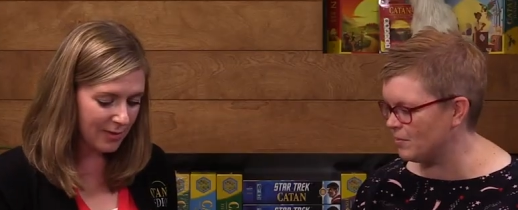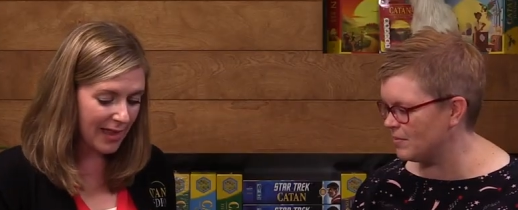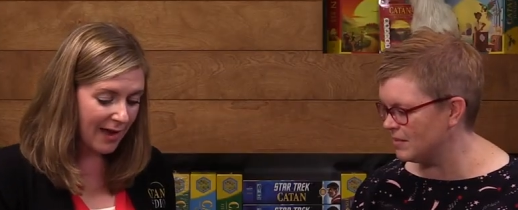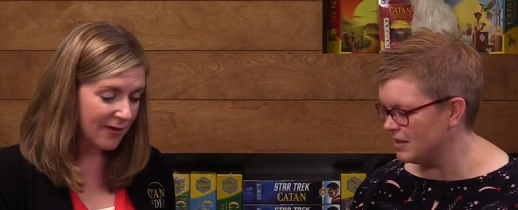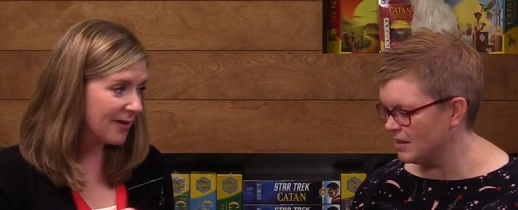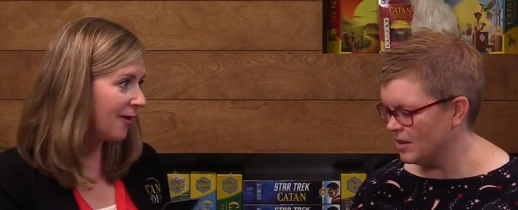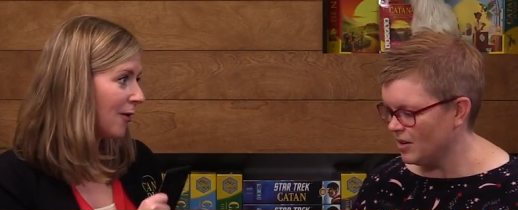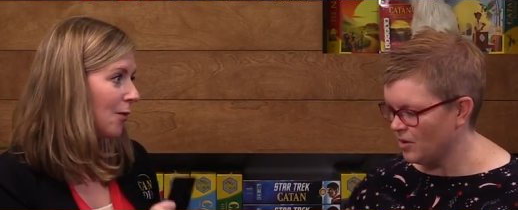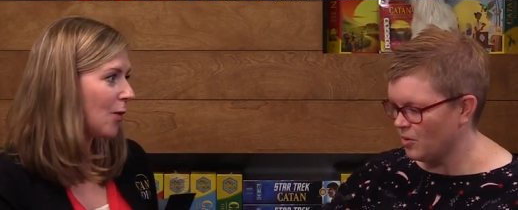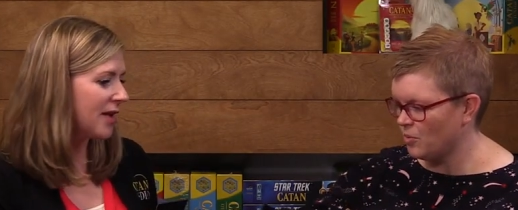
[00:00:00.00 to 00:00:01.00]
Speaker 1: you
Speaker 2: never
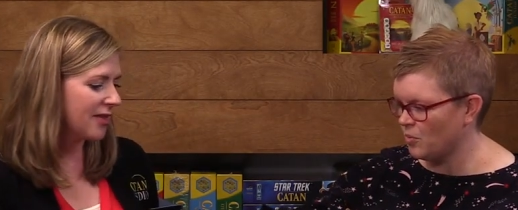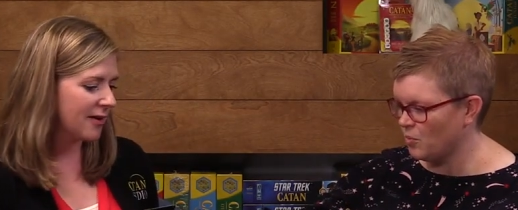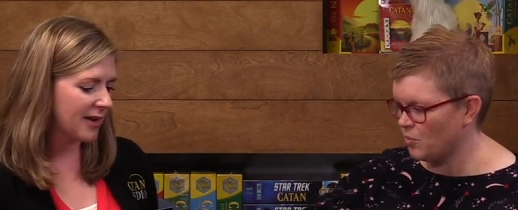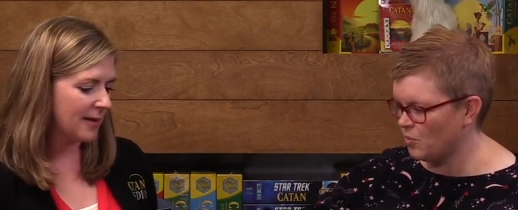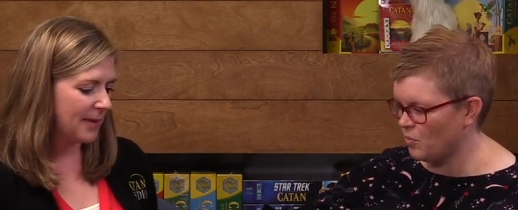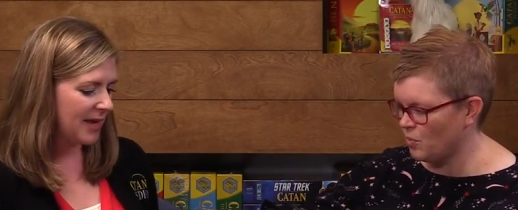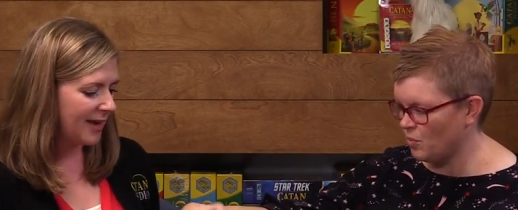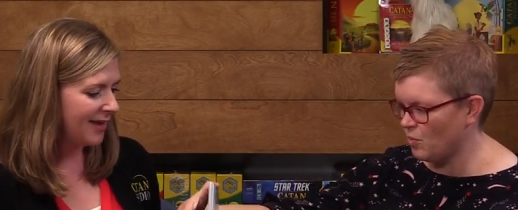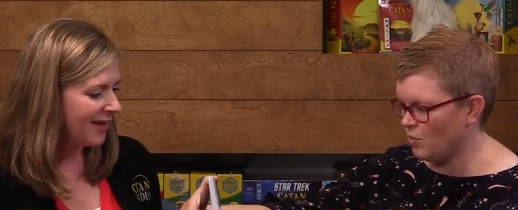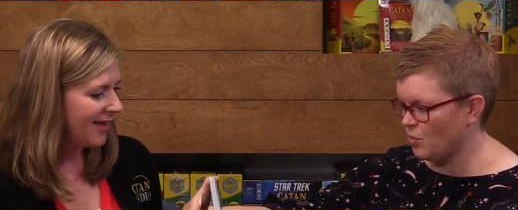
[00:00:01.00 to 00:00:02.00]
know
Speaker 1: what they're going to
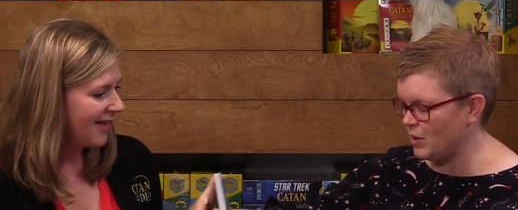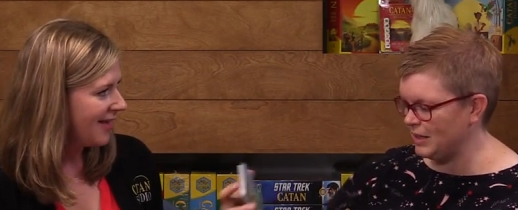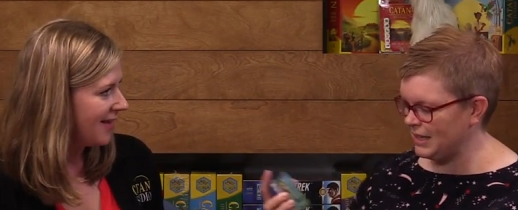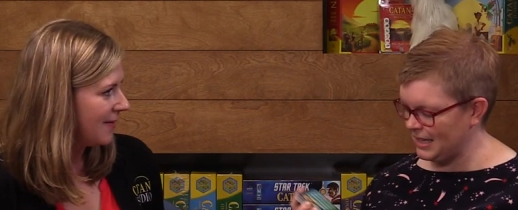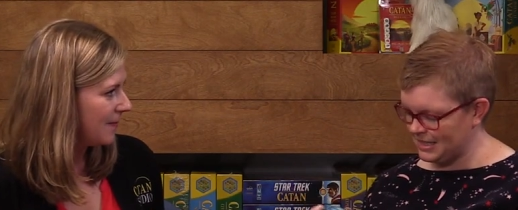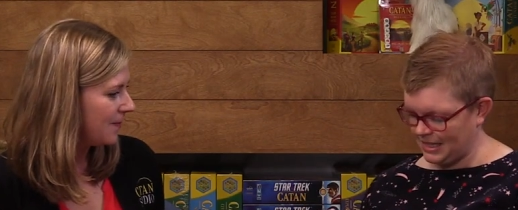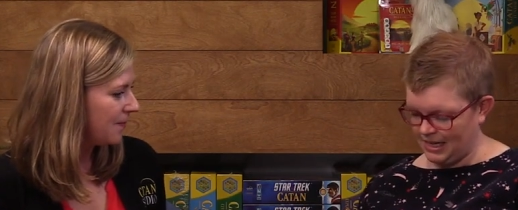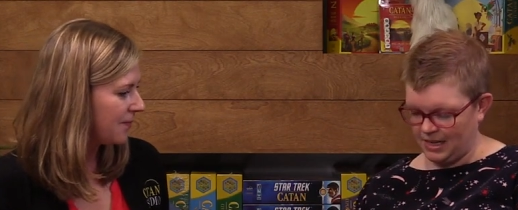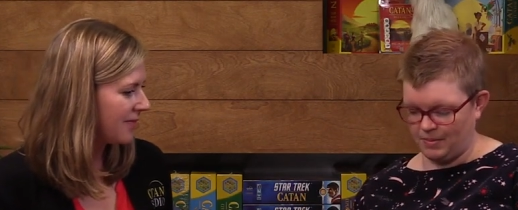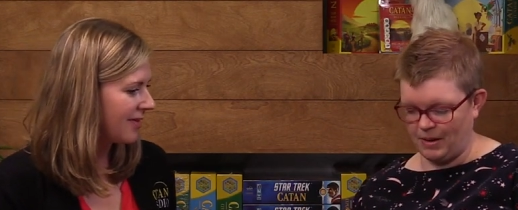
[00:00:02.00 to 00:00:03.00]
be. Really
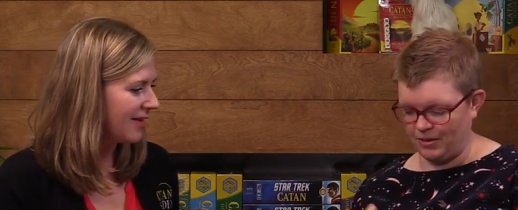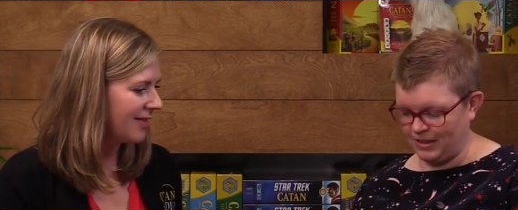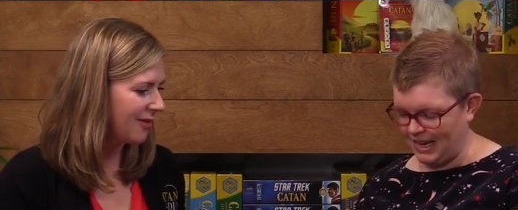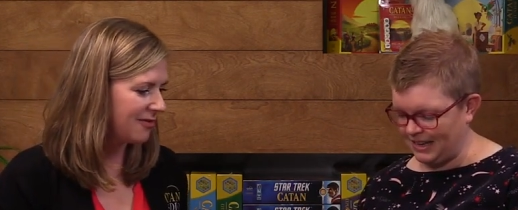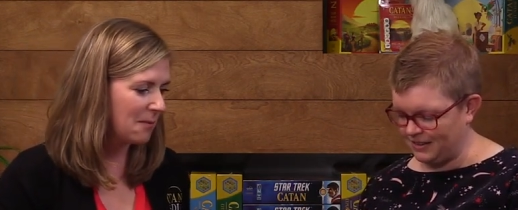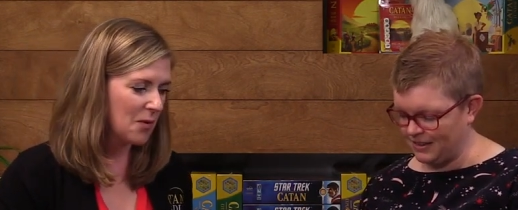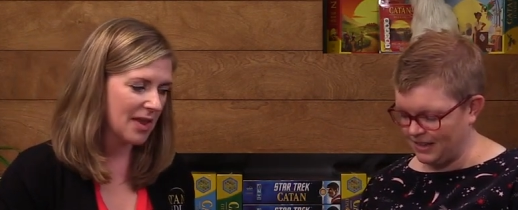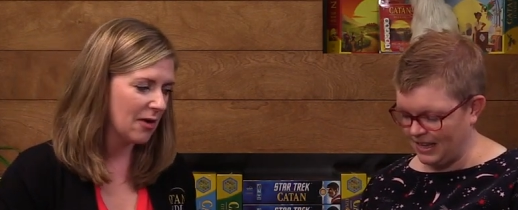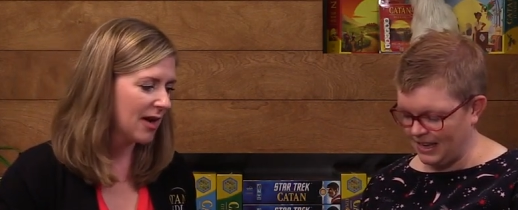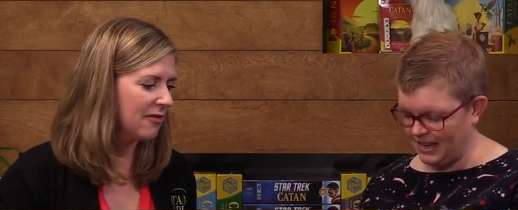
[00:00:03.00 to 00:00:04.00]
excited about like There's some
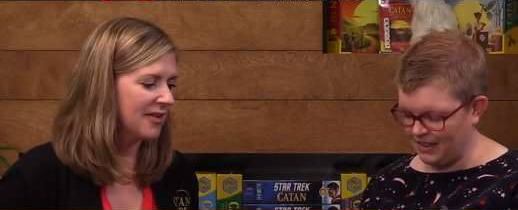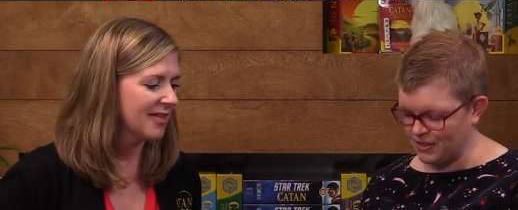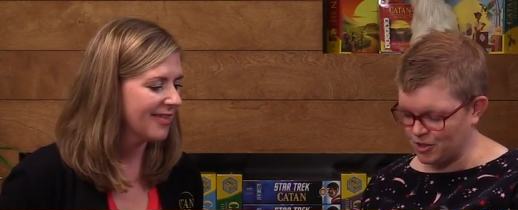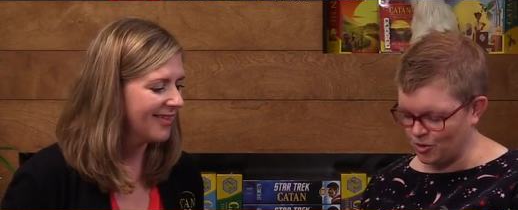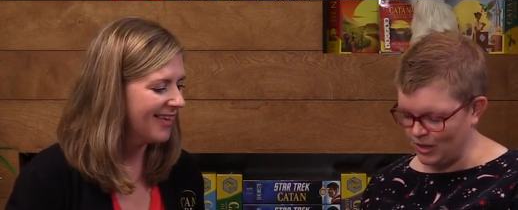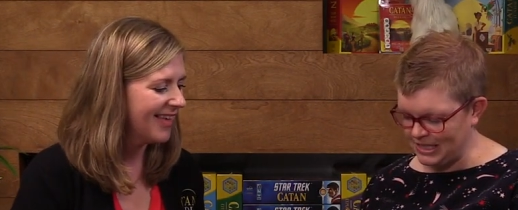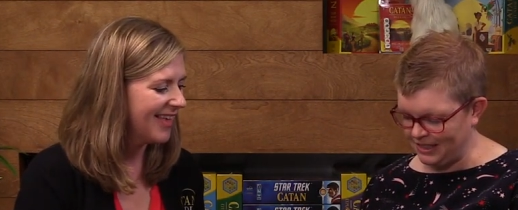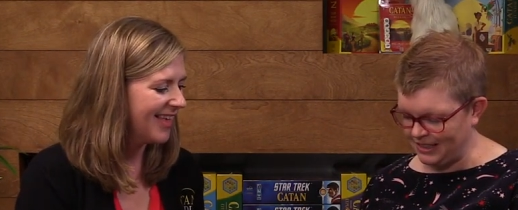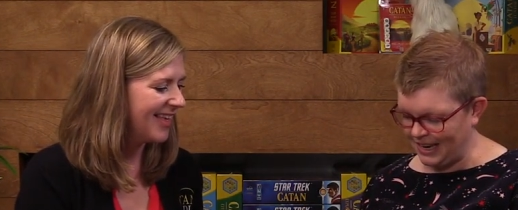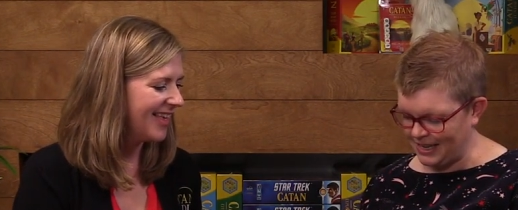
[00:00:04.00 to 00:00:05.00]
really great and the
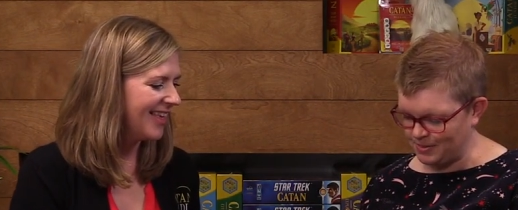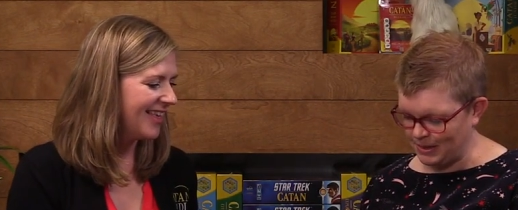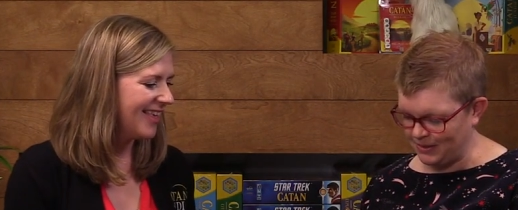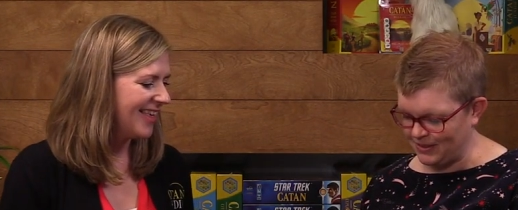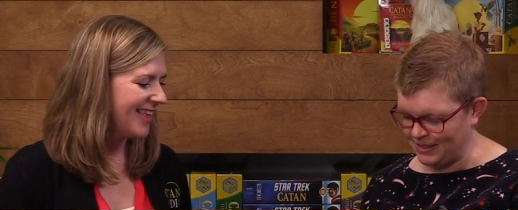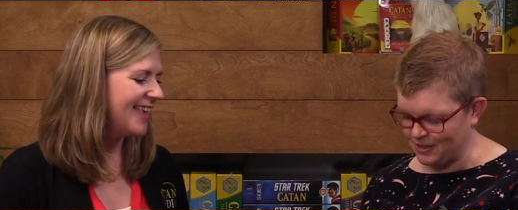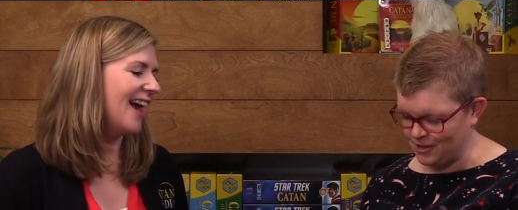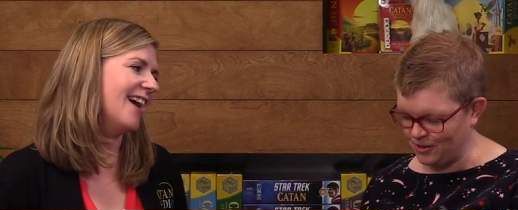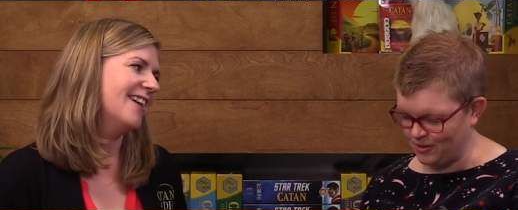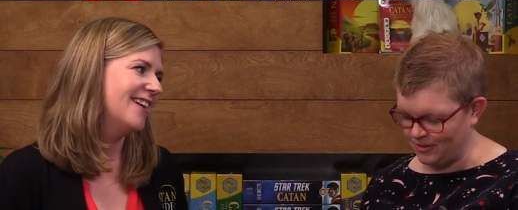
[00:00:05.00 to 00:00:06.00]
storytelling aspect of these
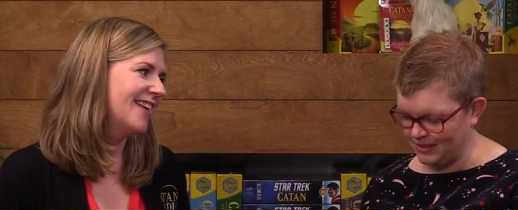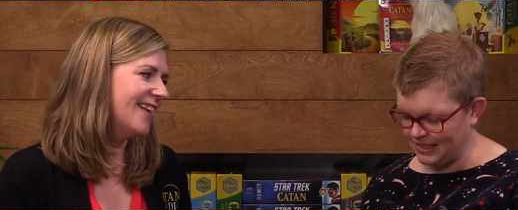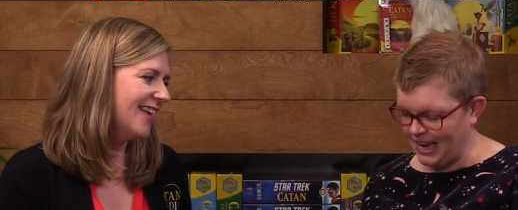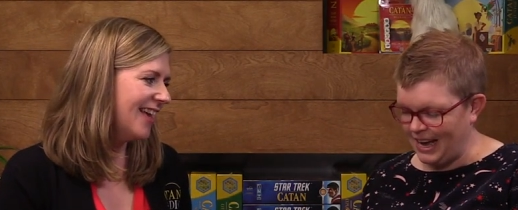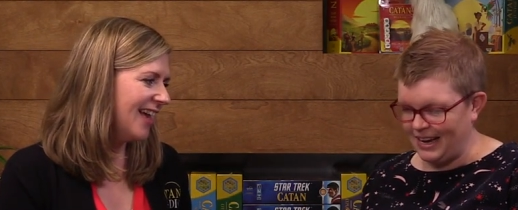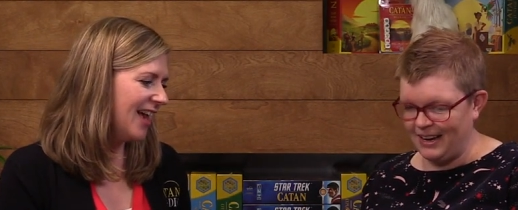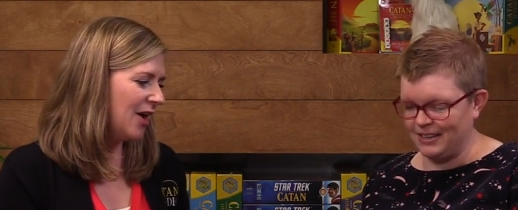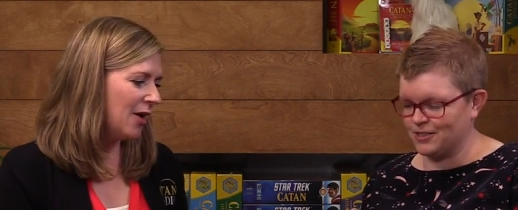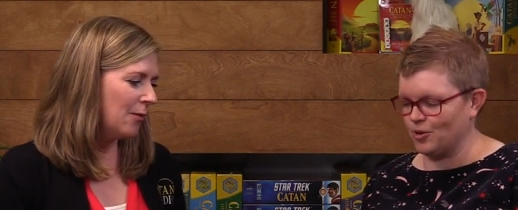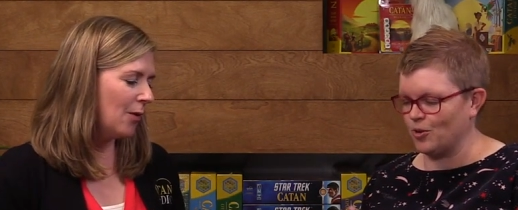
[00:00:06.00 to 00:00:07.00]
yeah. too. Yeah,
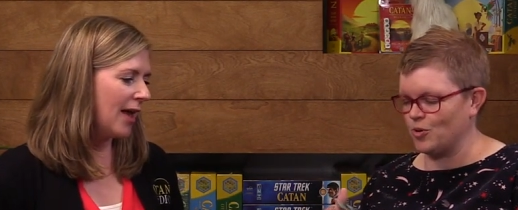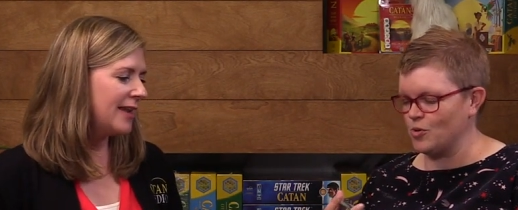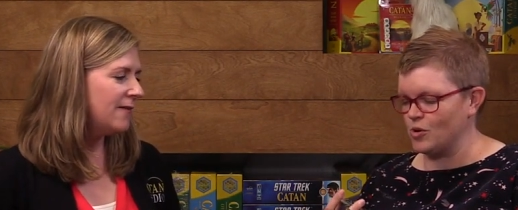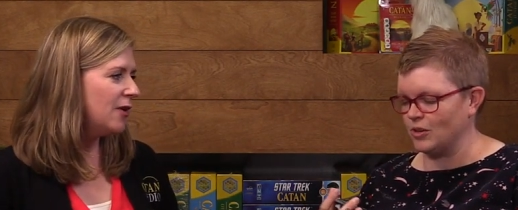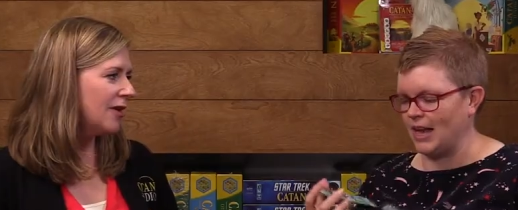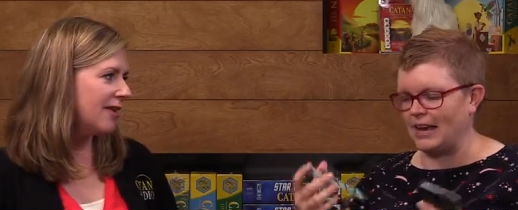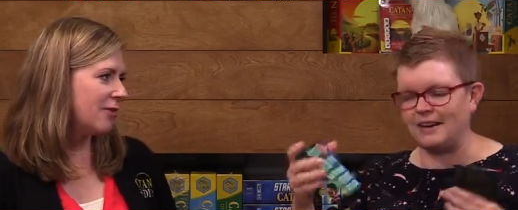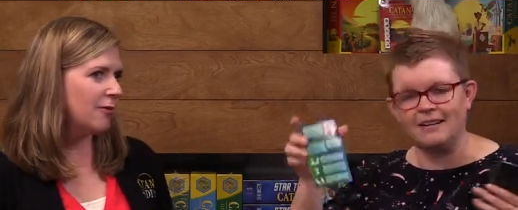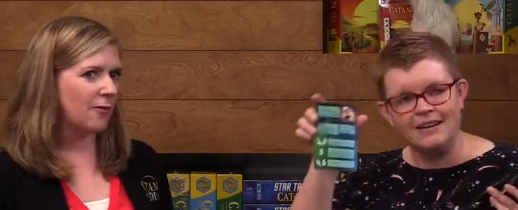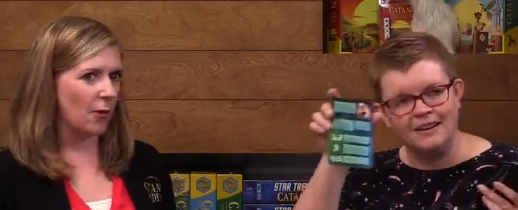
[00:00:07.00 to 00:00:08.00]
it's so well, cool. And if you like, can